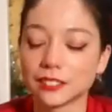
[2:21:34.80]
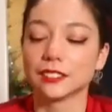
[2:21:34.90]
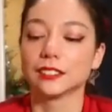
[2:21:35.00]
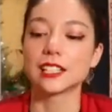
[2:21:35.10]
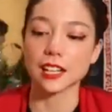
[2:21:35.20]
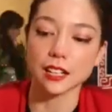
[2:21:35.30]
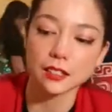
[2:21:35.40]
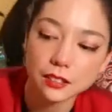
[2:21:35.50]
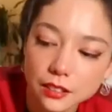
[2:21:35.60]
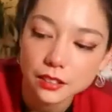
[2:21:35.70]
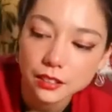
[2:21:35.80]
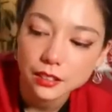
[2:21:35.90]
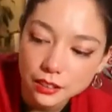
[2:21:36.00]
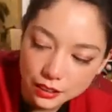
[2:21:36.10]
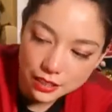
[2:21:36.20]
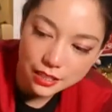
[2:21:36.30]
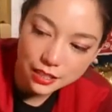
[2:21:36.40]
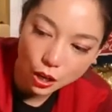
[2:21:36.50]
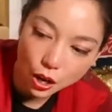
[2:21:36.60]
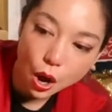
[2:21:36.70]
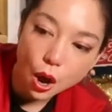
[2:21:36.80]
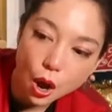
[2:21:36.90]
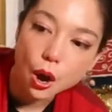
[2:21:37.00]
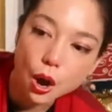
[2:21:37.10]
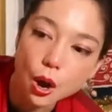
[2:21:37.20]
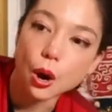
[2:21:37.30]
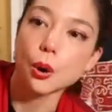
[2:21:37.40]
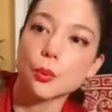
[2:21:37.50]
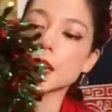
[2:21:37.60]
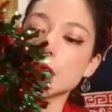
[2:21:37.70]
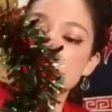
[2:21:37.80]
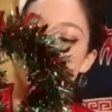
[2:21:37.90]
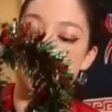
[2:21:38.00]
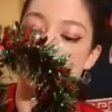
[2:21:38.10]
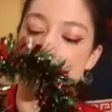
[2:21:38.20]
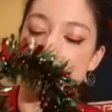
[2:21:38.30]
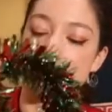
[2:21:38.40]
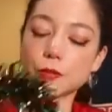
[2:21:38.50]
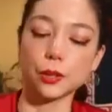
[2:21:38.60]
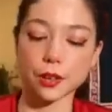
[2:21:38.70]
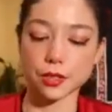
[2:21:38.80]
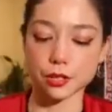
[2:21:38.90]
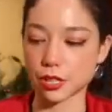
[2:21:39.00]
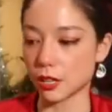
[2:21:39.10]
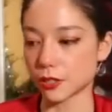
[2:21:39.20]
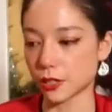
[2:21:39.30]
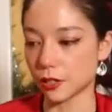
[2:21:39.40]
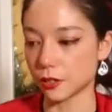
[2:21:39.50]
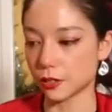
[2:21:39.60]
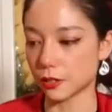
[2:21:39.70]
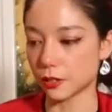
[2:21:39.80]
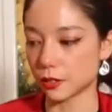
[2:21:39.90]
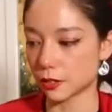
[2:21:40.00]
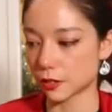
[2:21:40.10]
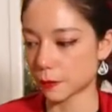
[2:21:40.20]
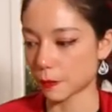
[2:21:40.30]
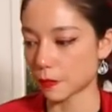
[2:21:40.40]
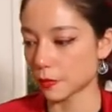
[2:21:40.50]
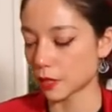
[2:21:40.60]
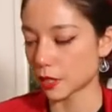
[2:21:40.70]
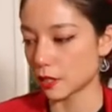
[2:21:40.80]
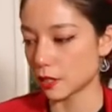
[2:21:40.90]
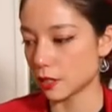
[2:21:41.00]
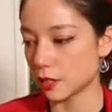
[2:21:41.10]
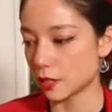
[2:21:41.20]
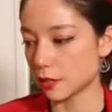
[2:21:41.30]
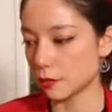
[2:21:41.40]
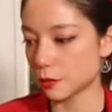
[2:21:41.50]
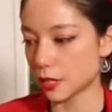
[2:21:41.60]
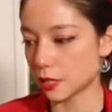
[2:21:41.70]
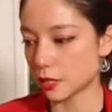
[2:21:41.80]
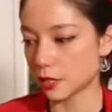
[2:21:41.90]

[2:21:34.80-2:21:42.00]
I did it. I did it though. Oh wait, this flew on the tree also. Does anyone want?